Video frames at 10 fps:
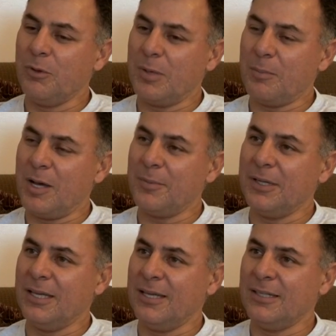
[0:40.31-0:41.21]
with my mom and my
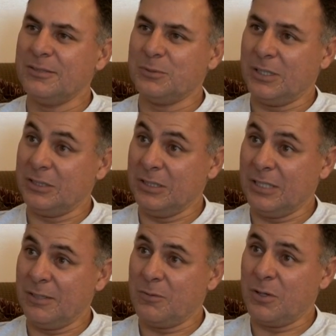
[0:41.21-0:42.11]
dad, that's where I actually
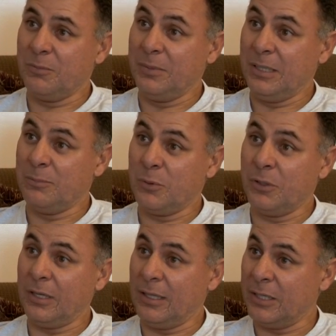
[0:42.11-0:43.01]
got involved being
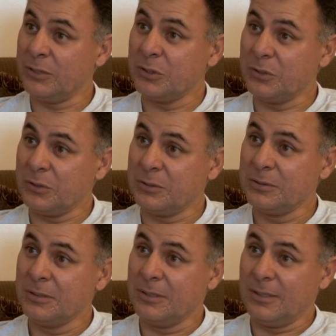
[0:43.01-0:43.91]
more electrical
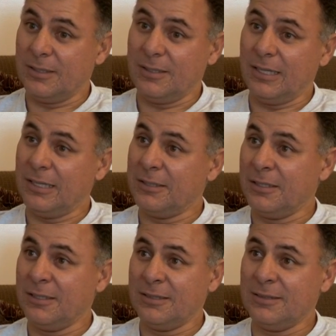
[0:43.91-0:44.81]

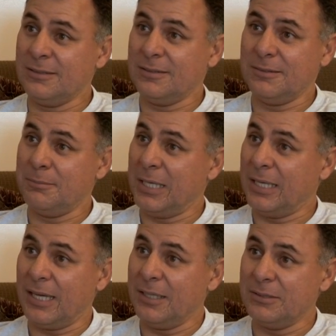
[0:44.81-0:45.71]
inclined,
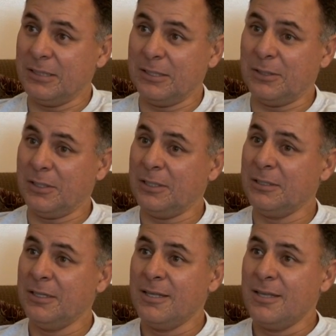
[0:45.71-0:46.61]
mechanically inclined,
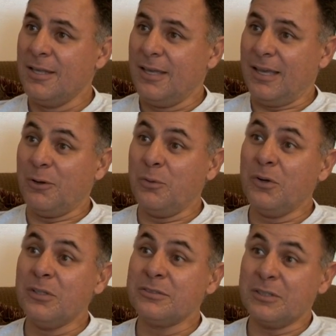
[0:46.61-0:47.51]
and
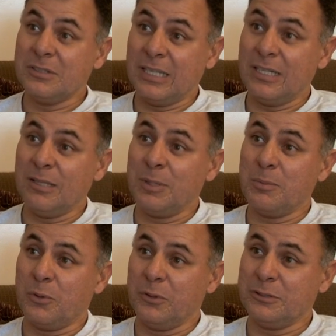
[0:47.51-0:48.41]
overall start taking a little bit
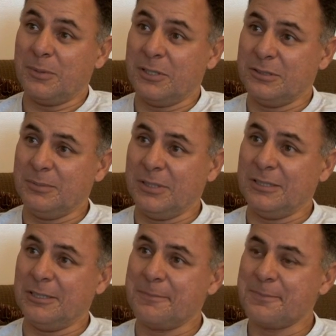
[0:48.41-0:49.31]
more
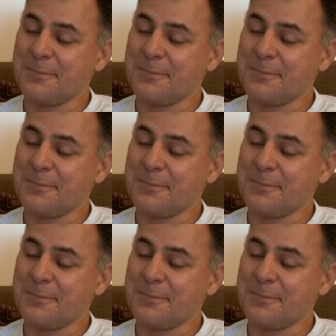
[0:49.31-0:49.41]
responsibility.